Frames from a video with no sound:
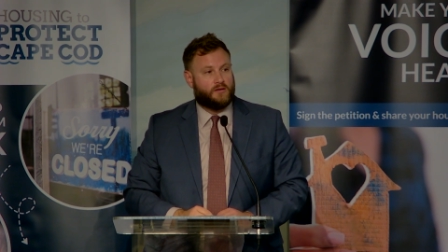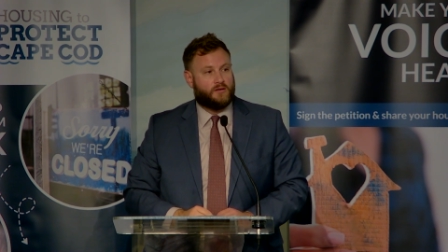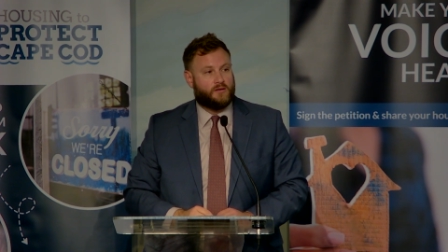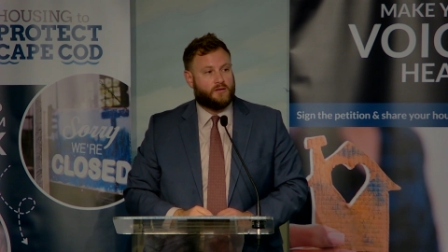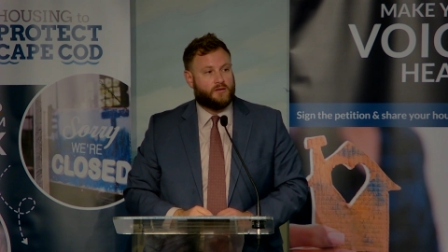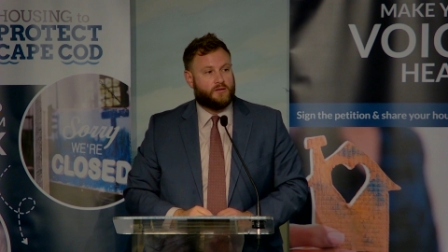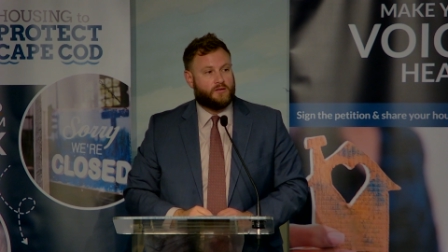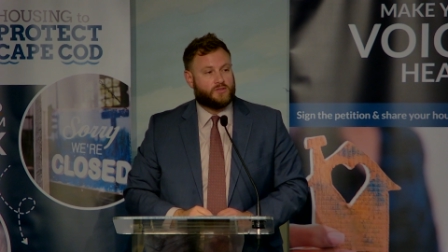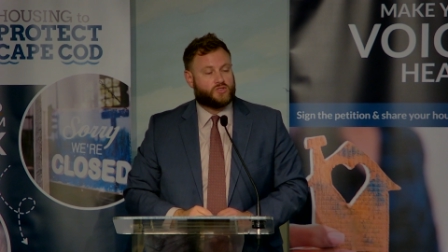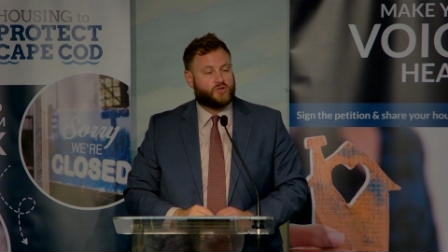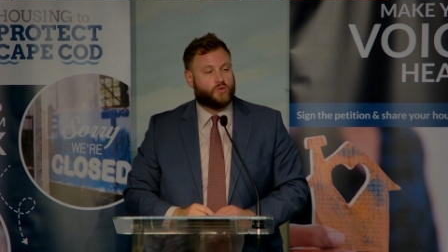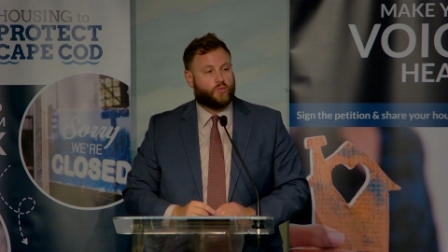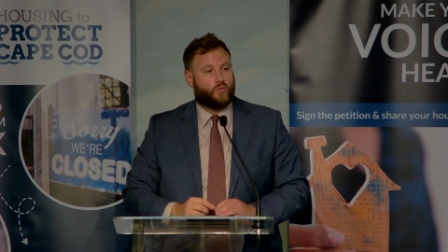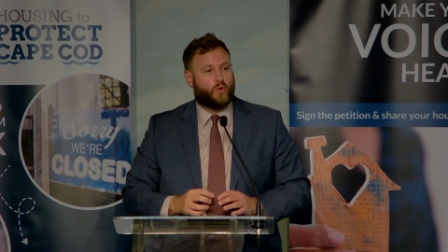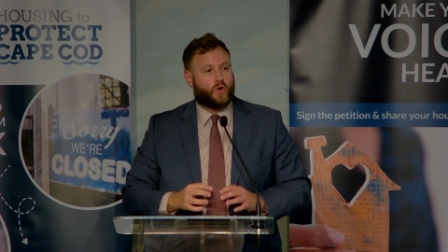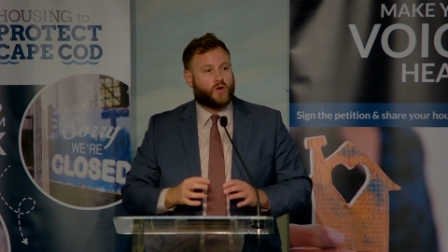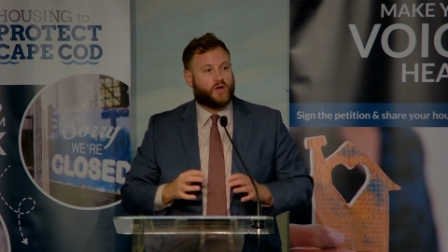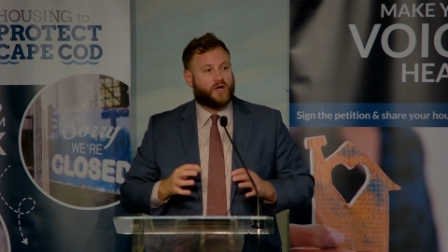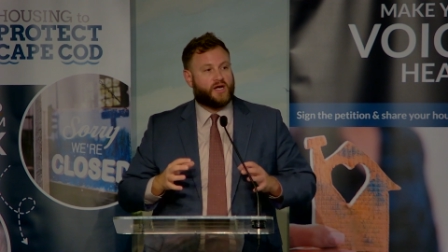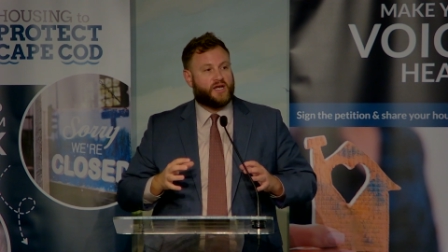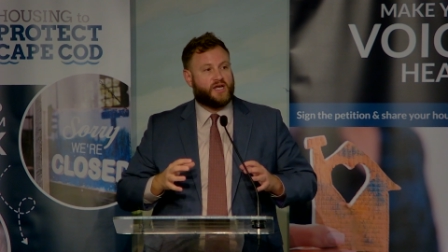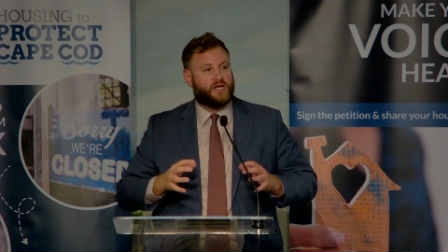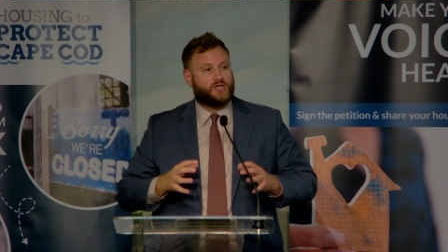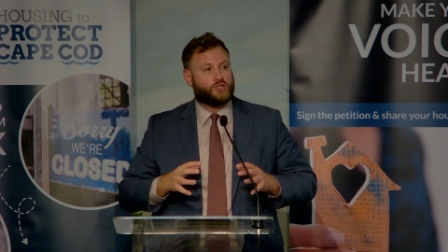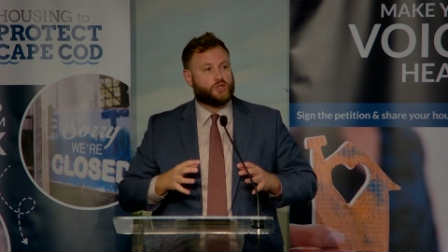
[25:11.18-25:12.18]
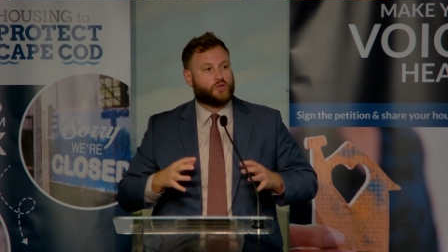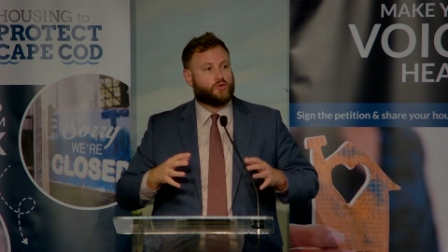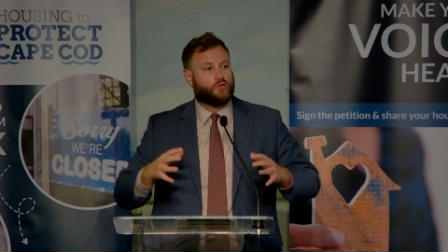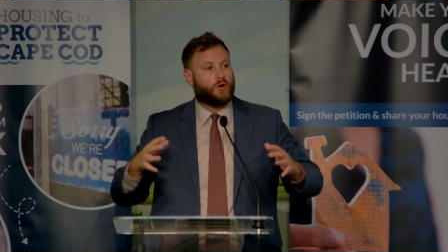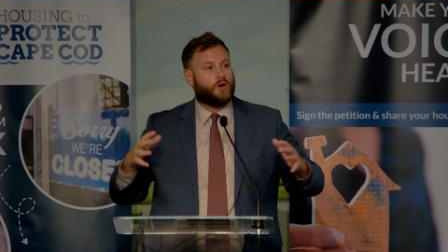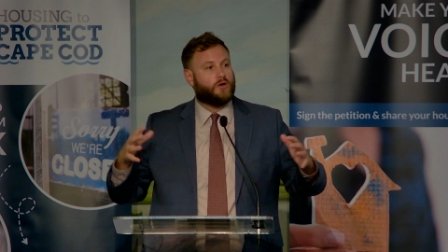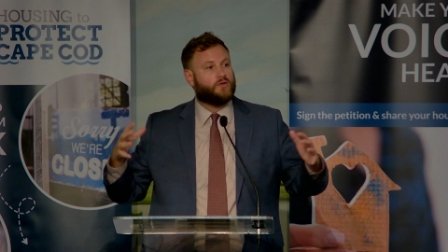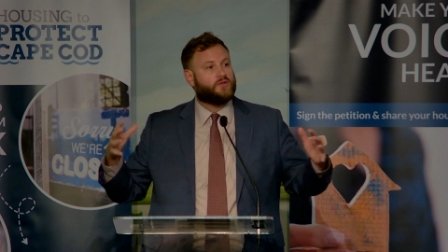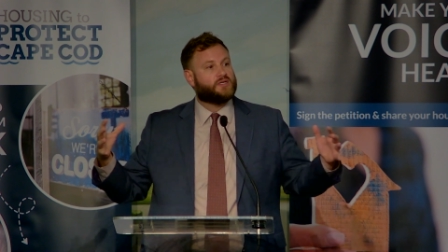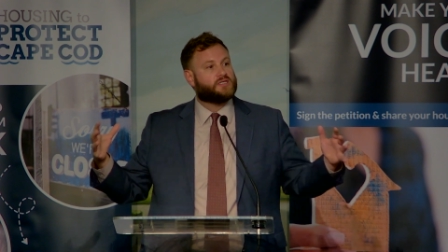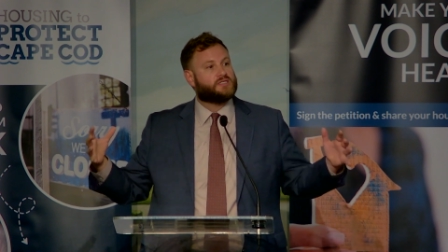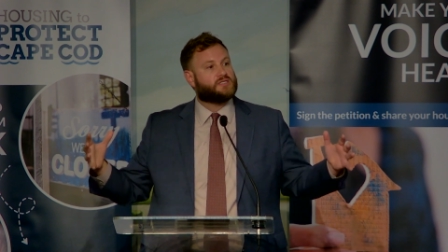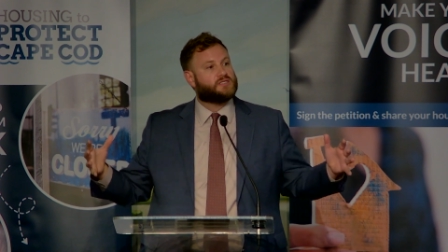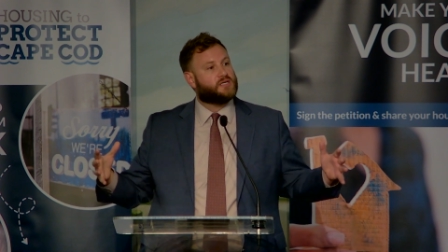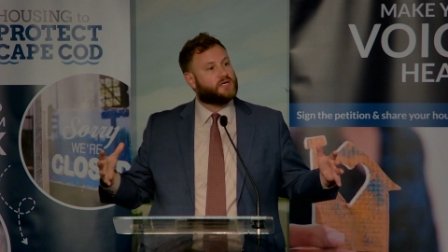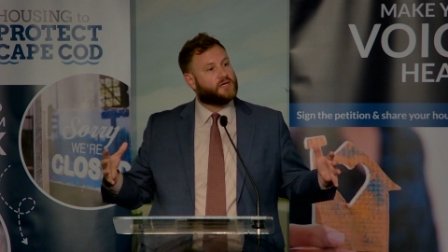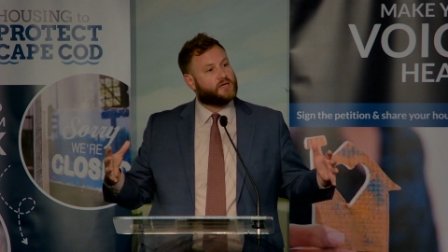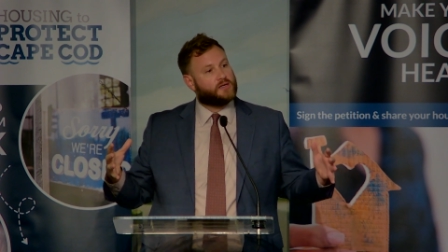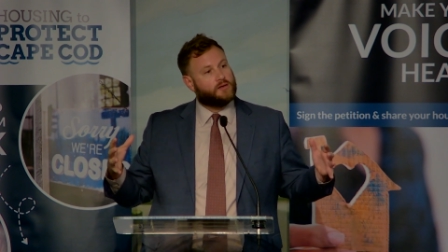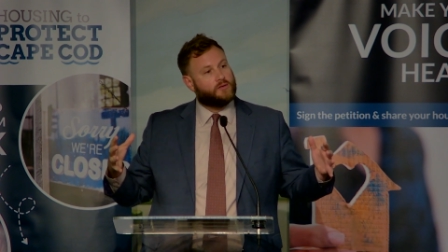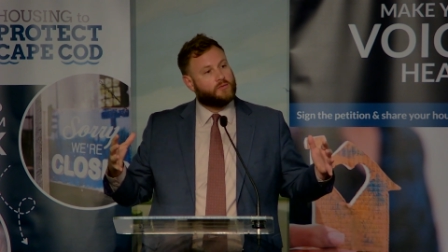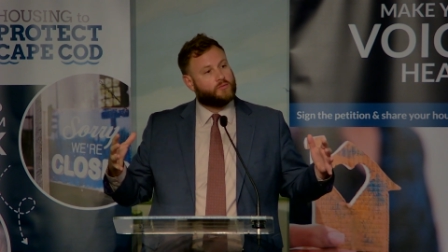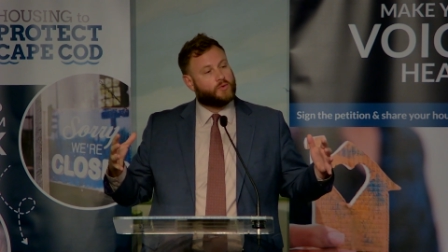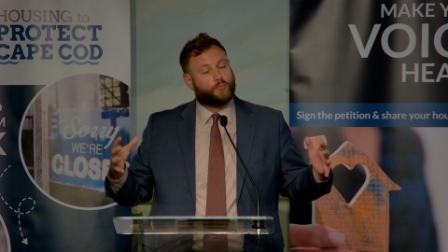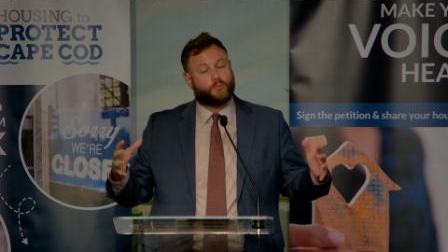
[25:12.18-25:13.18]
So we're going to need to grow this
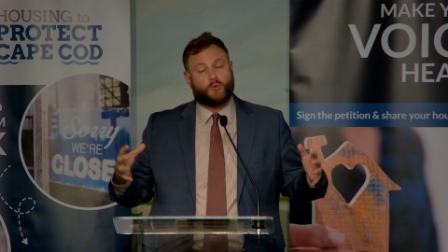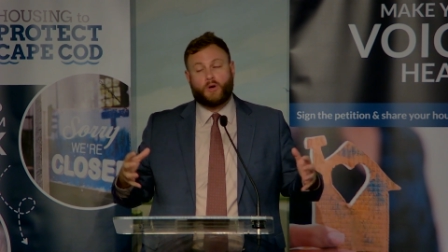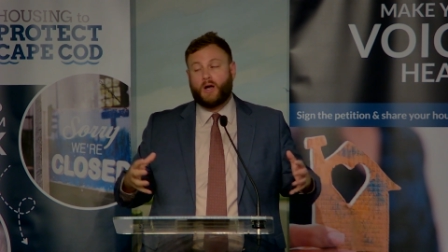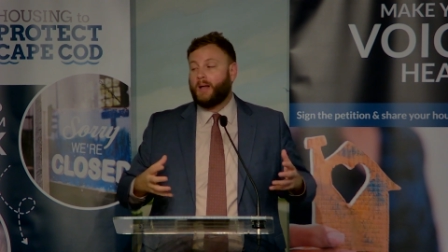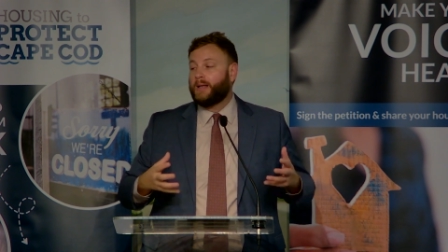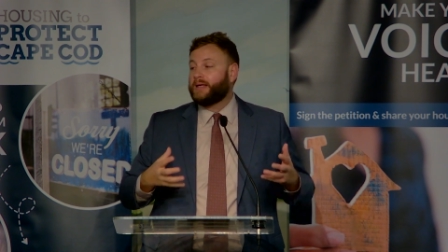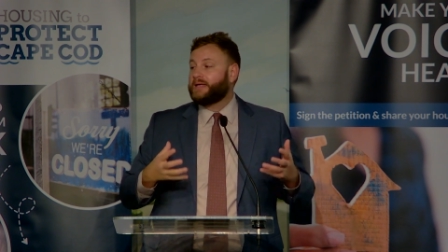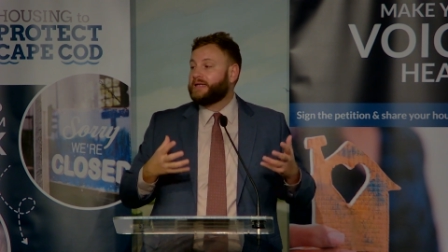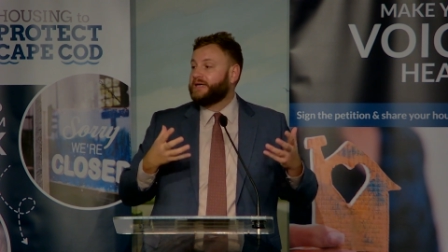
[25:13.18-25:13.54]
thing. We're probably